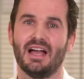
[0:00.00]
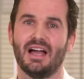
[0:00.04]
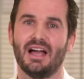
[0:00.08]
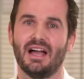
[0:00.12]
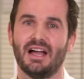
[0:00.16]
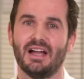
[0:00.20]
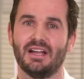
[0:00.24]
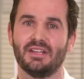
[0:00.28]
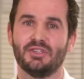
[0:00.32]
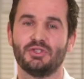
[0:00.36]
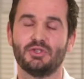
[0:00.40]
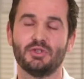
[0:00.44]

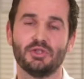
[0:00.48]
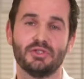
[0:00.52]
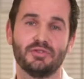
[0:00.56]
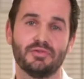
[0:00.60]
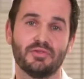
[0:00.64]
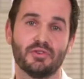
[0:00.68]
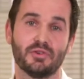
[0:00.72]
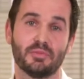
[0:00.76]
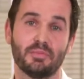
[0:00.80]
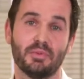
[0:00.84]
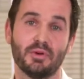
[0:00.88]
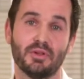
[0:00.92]
I choose
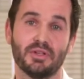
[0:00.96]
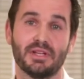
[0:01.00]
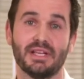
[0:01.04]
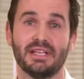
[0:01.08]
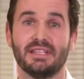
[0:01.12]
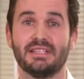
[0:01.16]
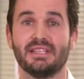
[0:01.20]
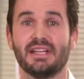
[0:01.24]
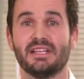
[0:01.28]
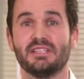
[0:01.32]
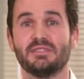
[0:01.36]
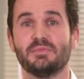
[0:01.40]
for Bolloré
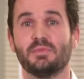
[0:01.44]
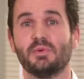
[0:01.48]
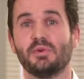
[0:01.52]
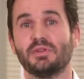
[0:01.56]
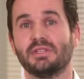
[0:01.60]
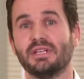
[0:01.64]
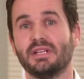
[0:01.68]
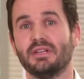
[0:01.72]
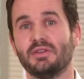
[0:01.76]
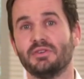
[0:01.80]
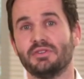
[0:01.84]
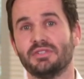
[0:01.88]
Transport
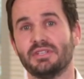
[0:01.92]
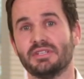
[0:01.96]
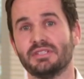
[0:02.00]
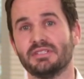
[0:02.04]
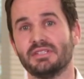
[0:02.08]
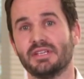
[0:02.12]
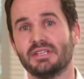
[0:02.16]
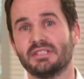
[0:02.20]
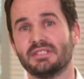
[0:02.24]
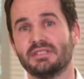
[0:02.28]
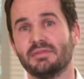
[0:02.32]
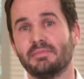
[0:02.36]
and
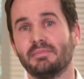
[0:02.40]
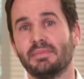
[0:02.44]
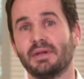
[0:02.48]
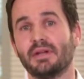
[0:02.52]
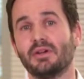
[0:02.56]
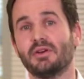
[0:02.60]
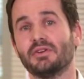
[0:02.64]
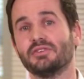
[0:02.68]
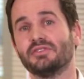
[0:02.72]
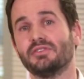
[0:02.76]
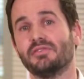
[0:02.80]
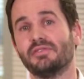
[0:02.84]
Logistics
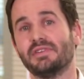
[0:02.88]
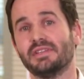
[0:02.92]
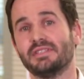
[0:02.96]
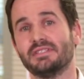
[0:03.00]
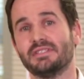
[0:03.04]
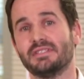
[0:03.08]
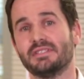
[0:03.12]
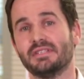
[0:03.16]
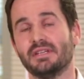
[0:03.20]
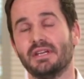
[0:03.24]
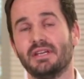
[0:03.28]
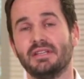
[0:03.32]
because of
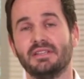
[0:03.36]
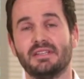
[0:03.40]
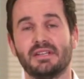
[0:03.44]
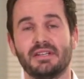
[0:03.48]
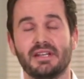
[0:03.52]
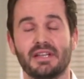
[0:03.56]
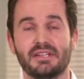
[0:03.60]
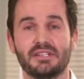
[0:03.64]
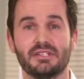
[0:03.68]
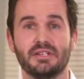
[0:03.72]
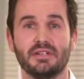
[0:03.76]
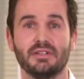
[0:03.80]
its
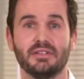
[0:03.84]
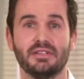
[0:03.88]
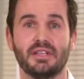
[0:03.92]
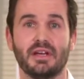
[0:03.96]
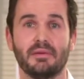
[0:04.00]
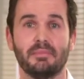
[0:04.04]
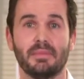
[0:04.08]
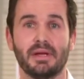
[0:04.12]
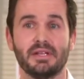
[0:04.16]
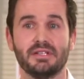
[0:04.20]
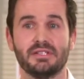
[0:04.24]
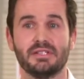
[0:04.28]
international
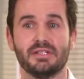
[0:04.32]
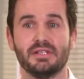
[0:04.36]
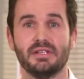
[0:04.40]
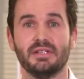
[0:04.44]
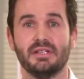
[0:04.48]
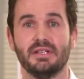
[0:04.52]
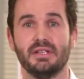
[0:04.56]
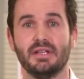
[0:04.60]
dimension.